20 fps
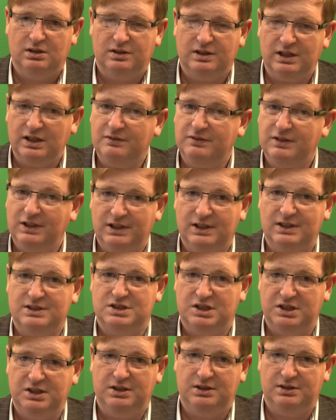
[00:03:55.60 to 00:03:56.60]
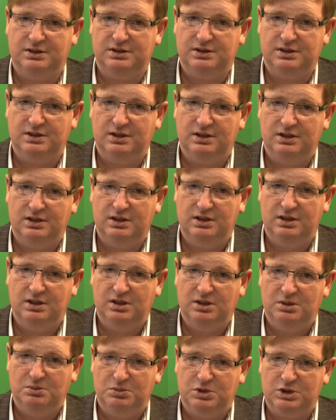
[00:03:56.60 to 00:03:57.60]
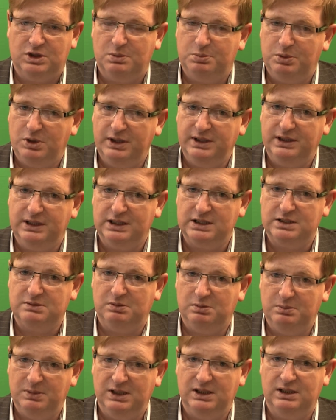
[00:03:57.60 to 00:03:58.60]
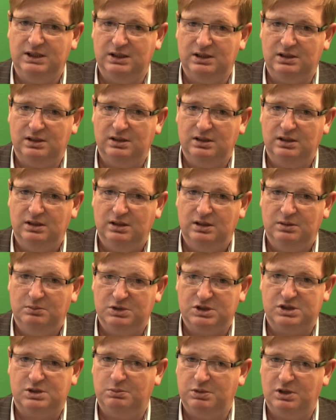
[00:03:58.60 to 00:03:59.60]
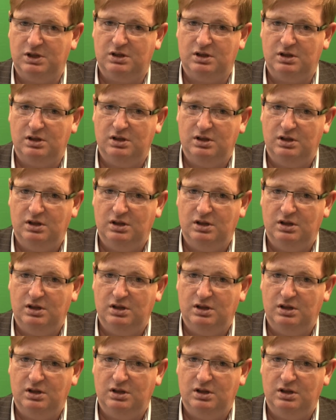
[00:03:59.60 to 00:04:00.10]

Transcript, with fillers: Thankfully, that changed. But the point has to be made here, Mr. Blair.